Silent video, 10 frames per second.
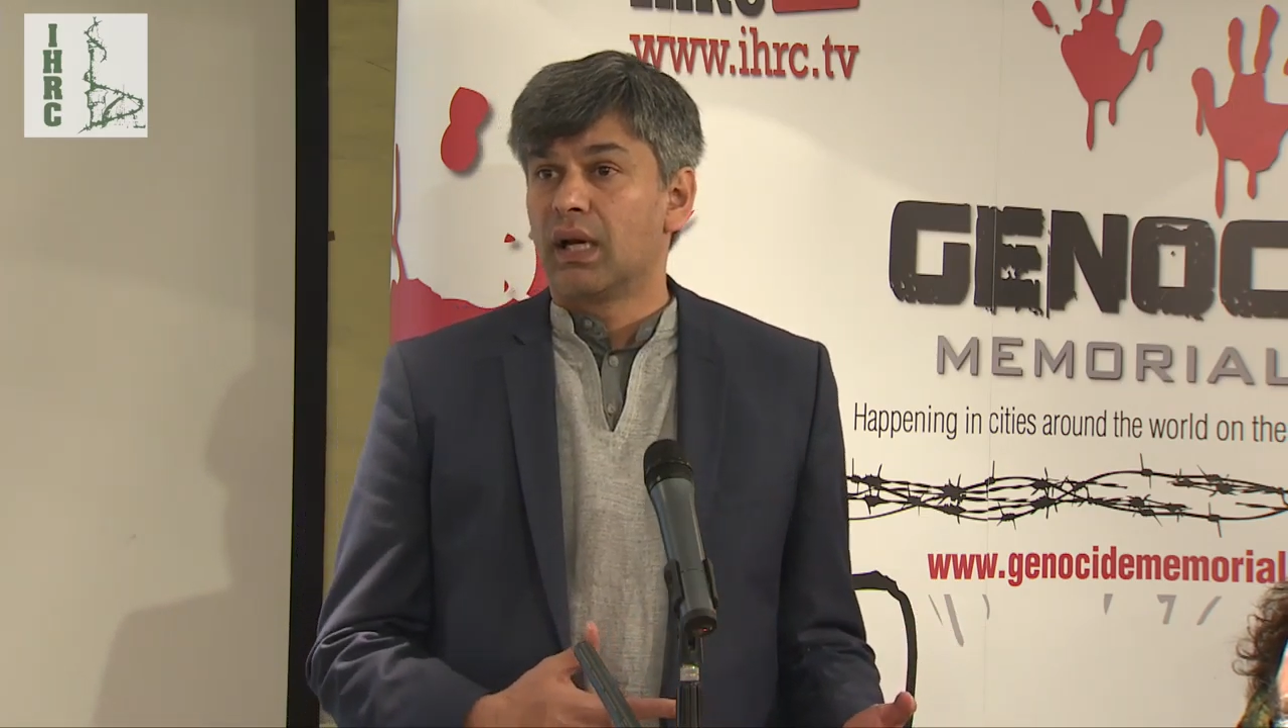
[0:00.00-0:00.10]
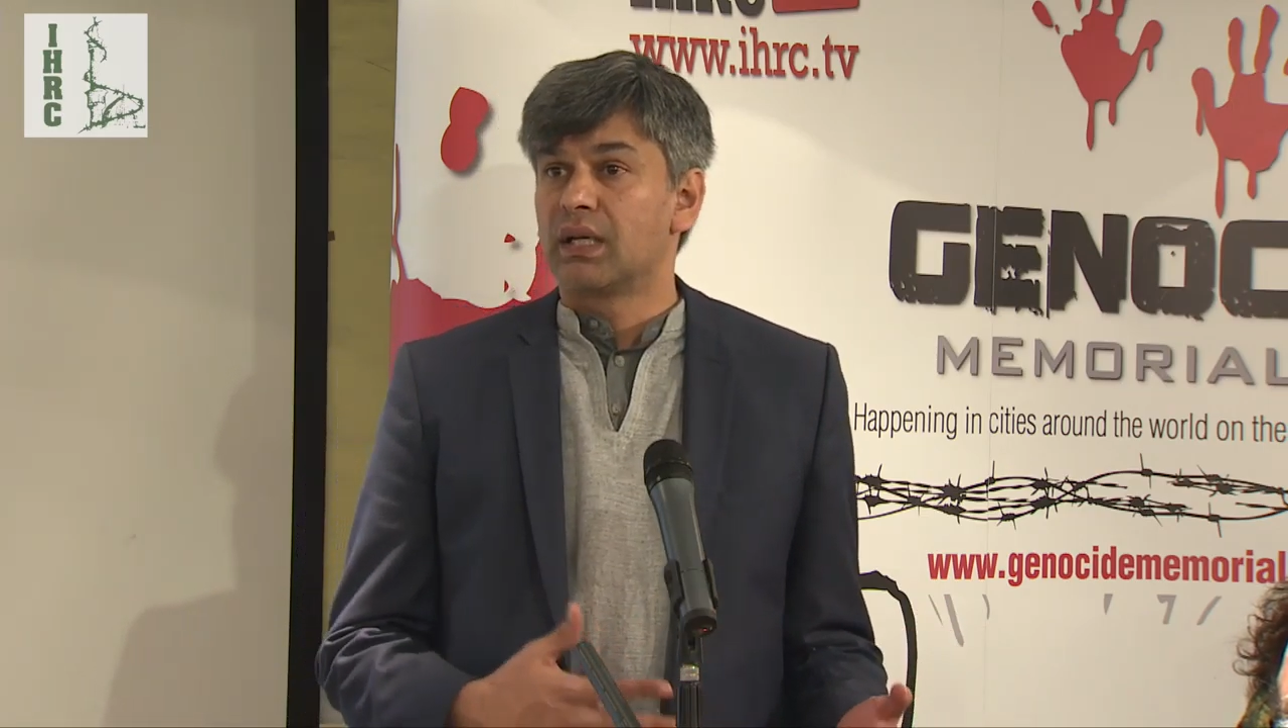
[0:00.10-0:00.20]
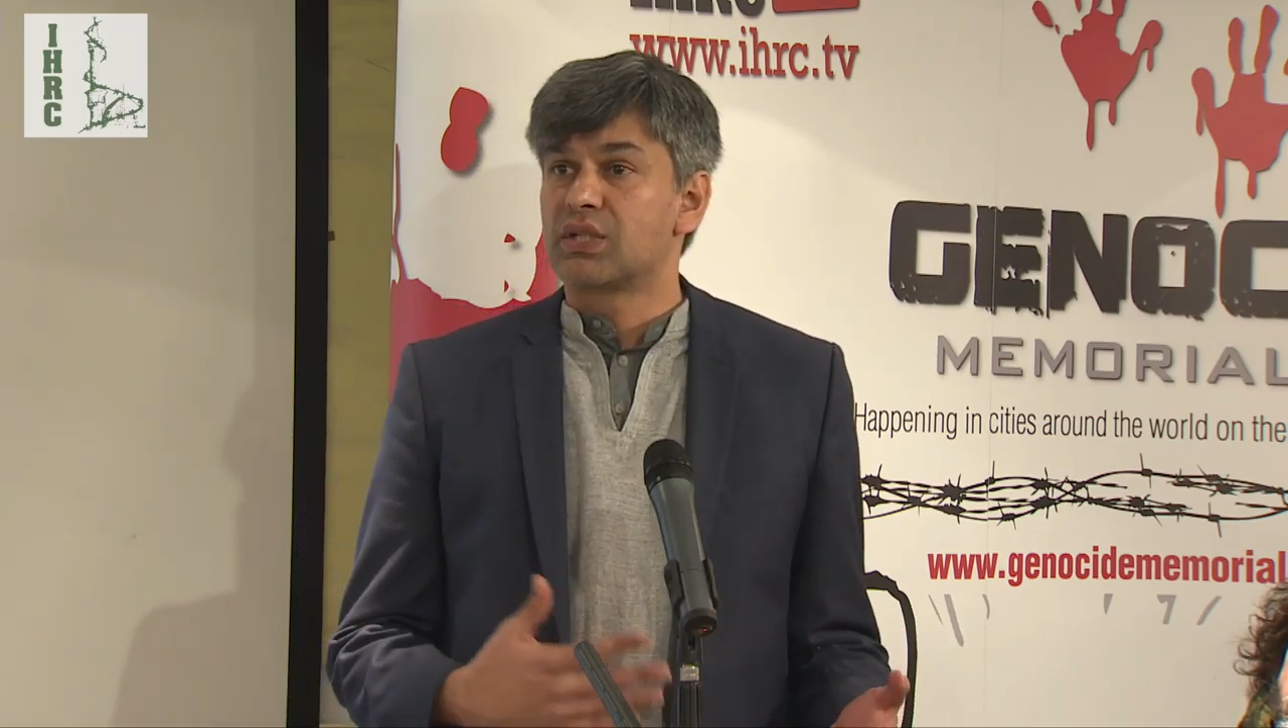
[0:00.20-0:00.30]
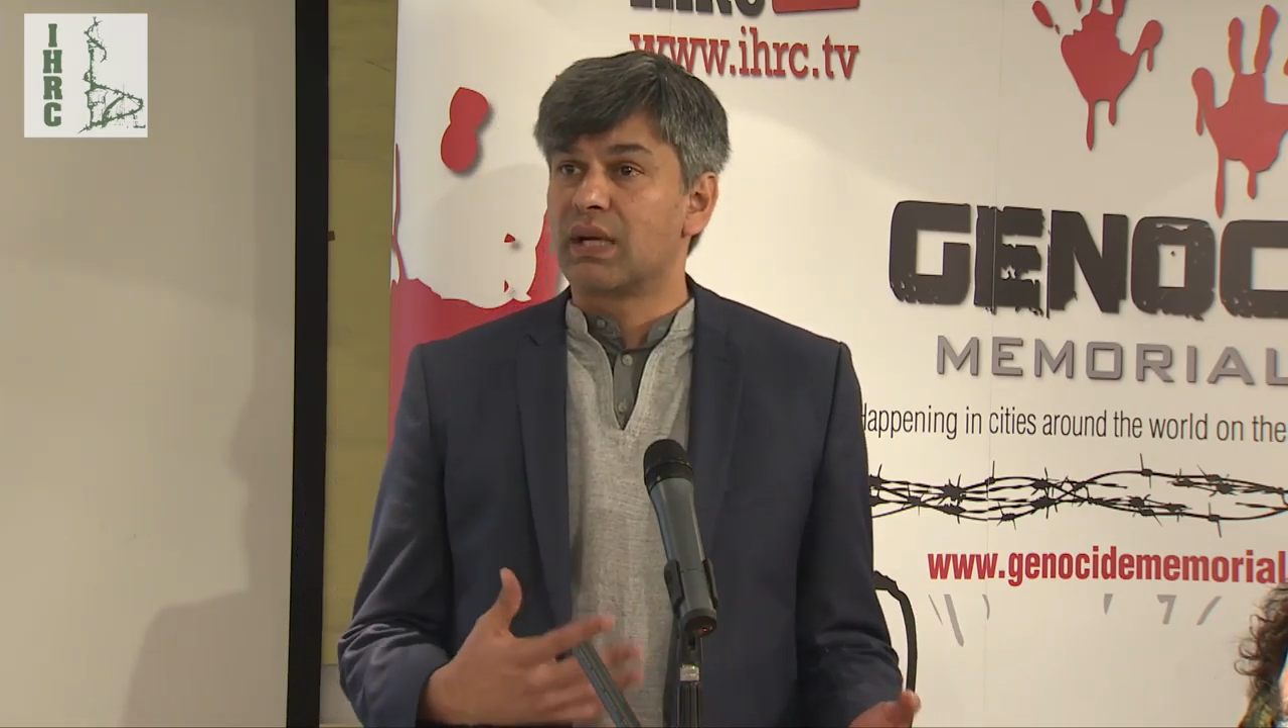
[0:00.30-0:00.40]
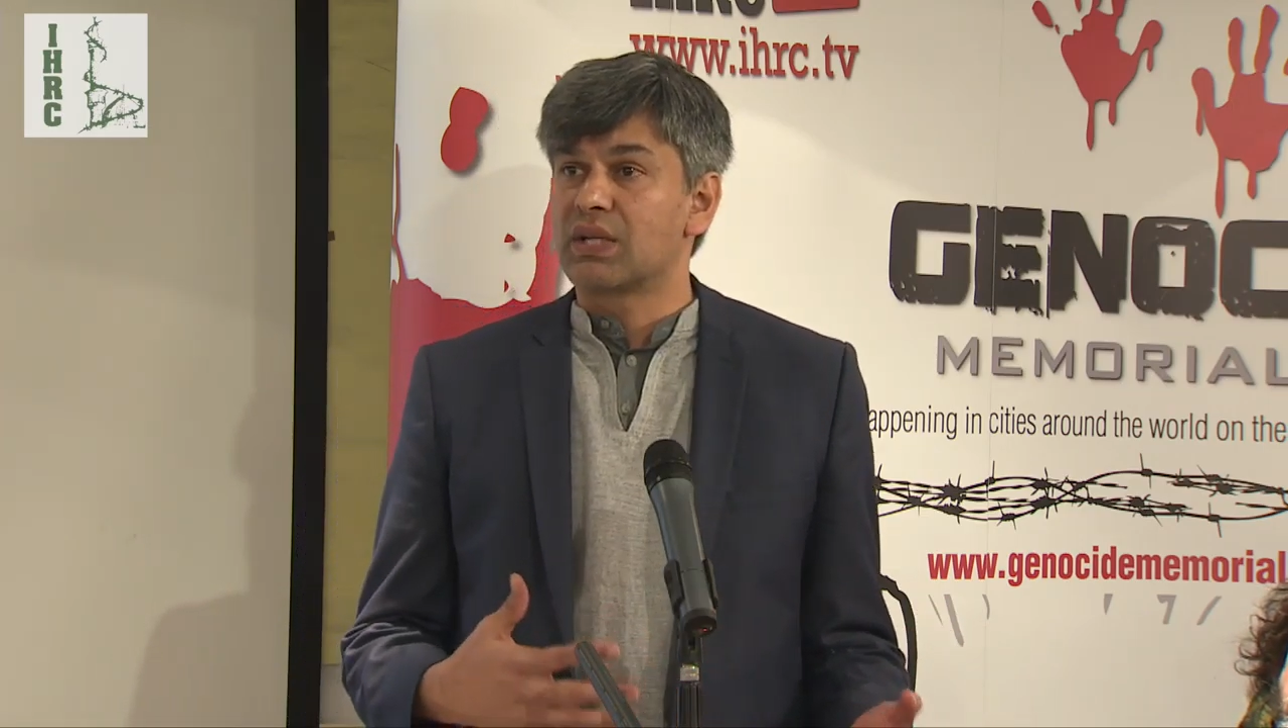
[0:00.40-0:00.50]

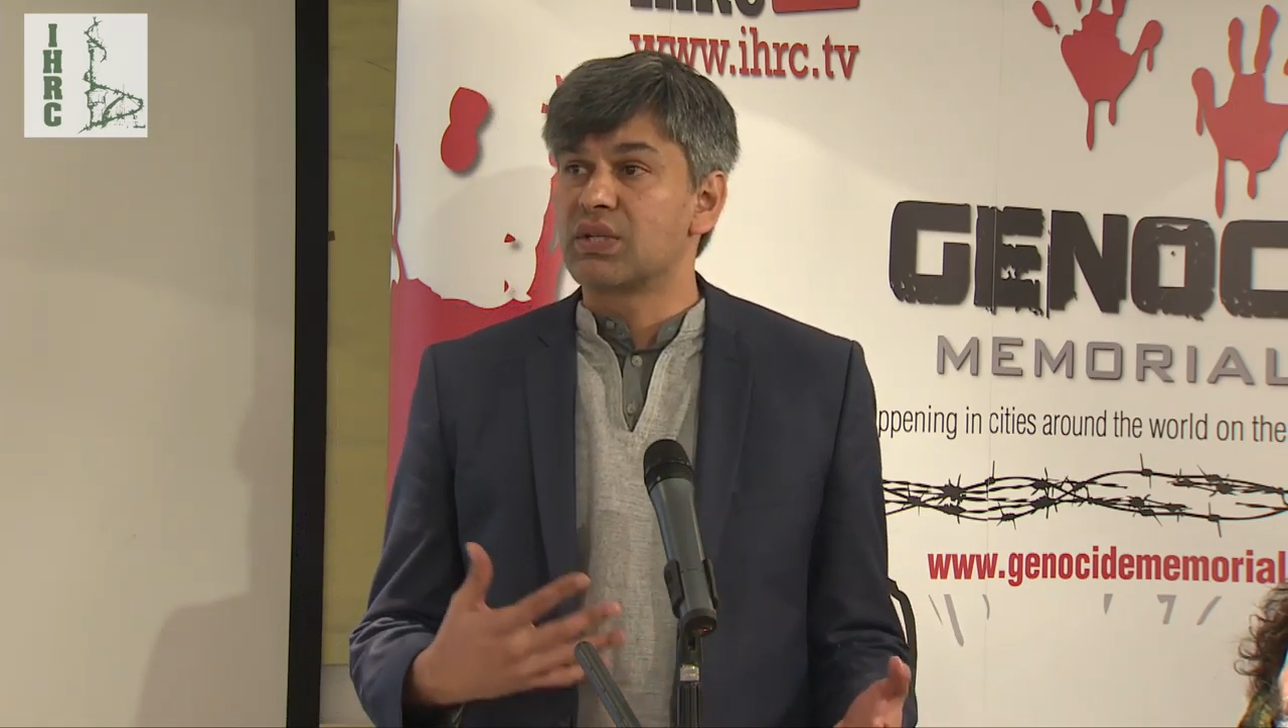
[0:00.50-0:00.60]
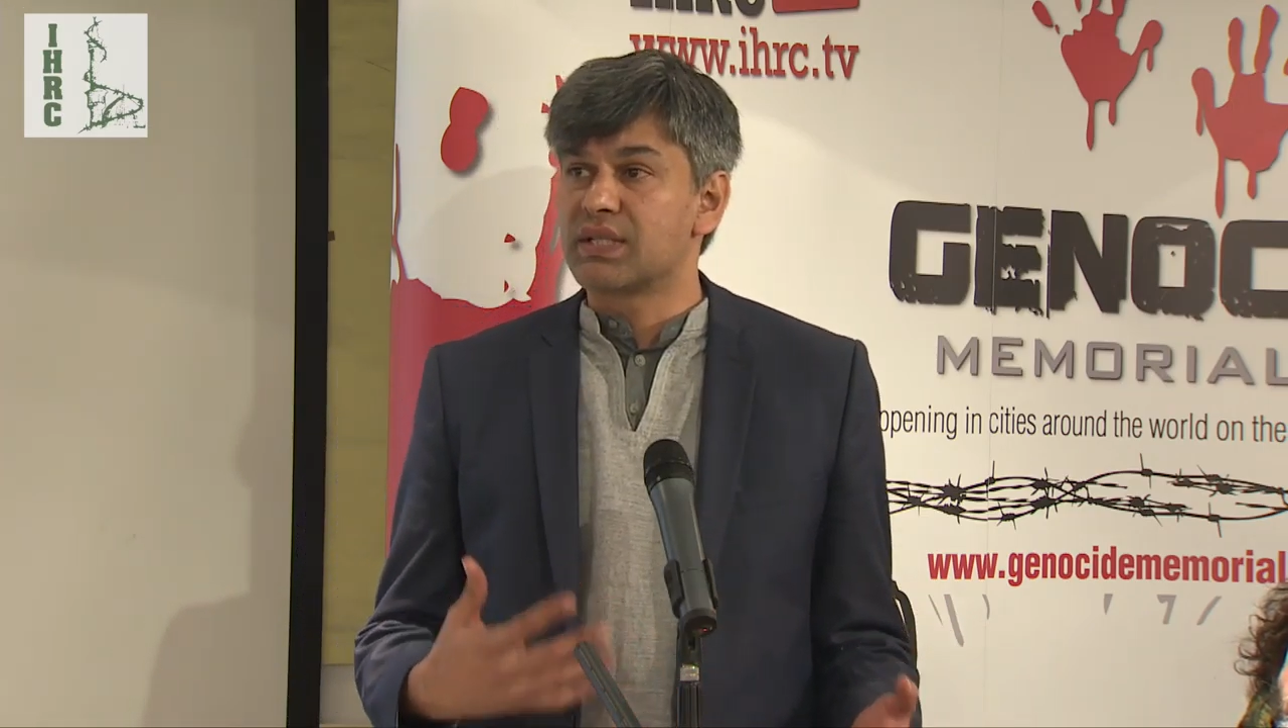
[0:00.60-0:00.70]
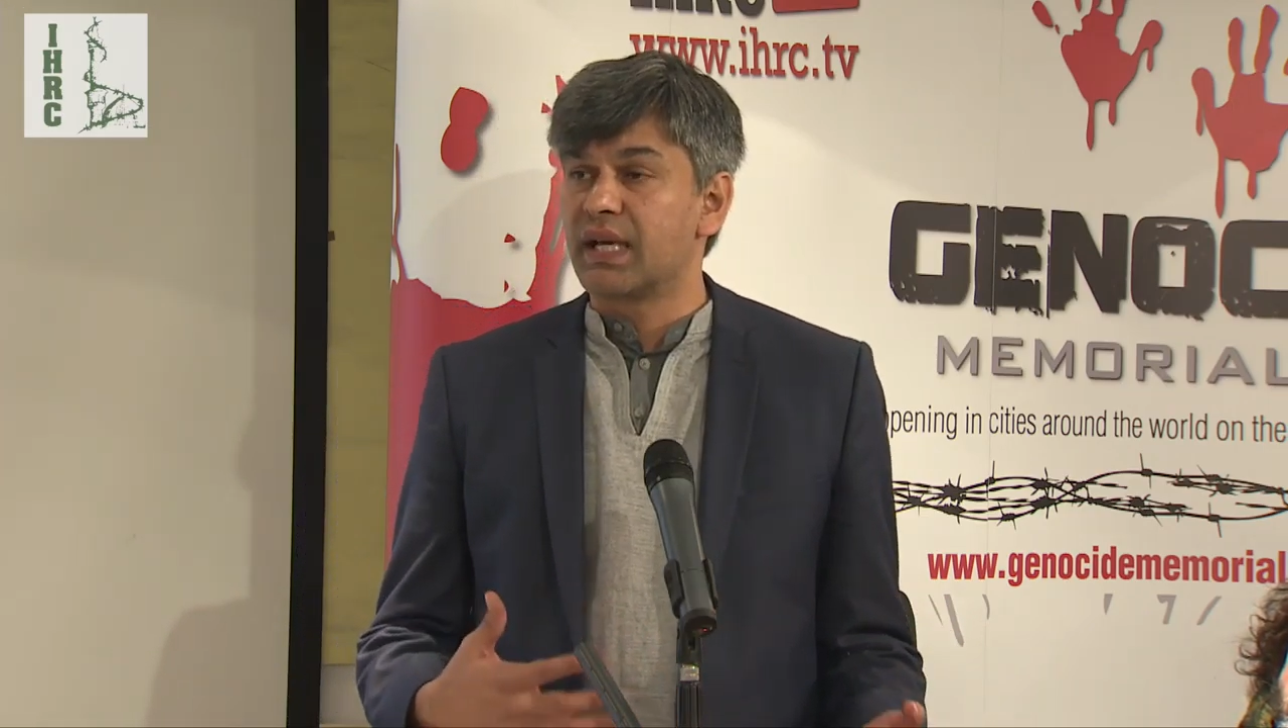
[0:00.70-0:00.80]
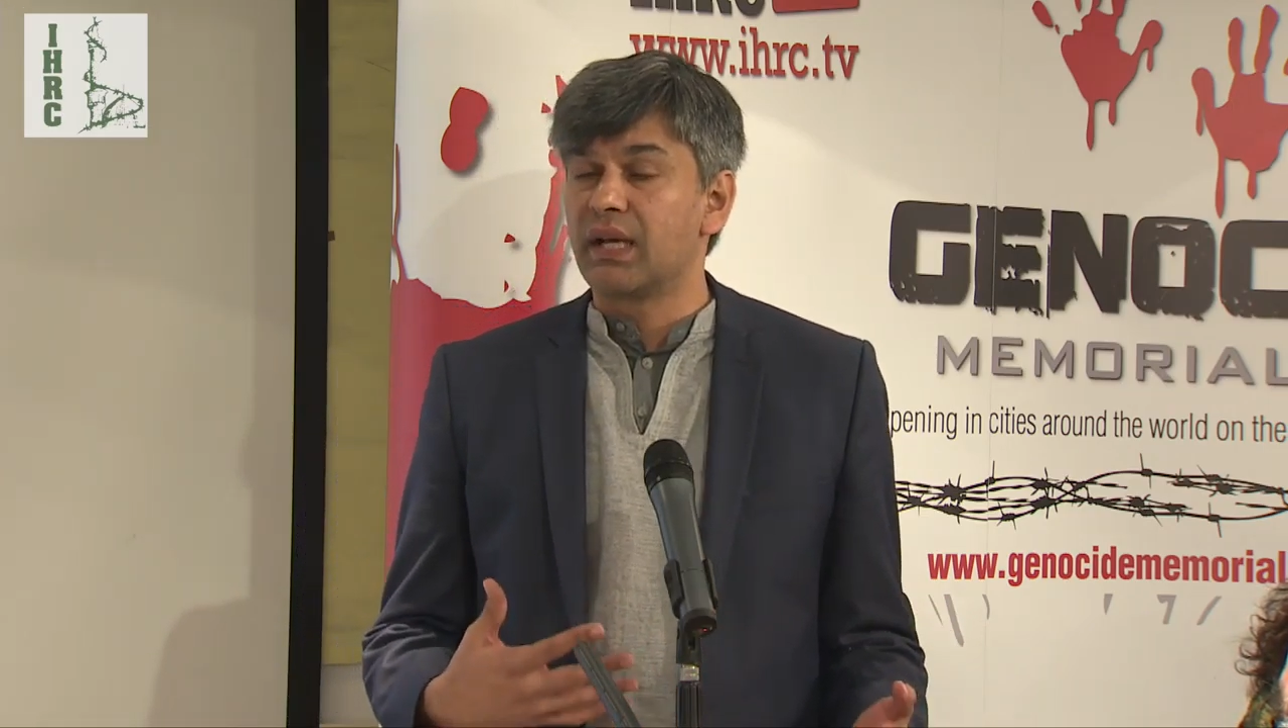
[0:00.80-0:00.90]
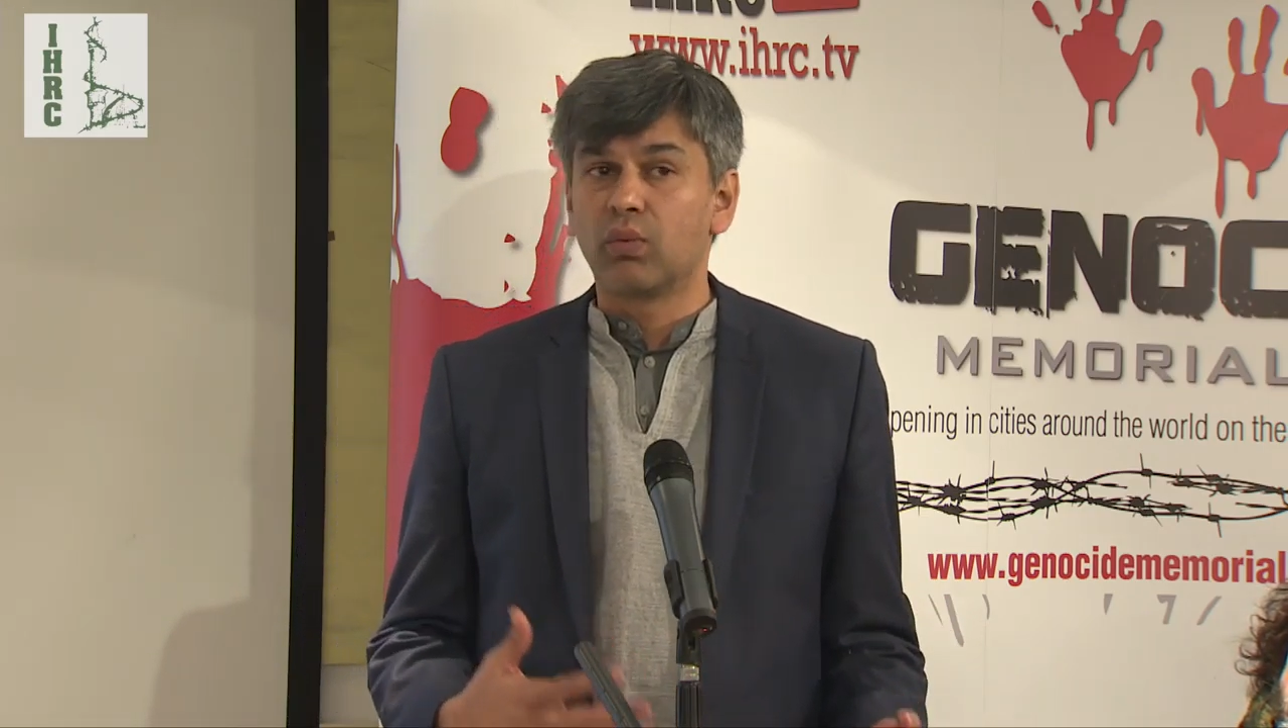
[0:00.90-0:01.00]
is to actually say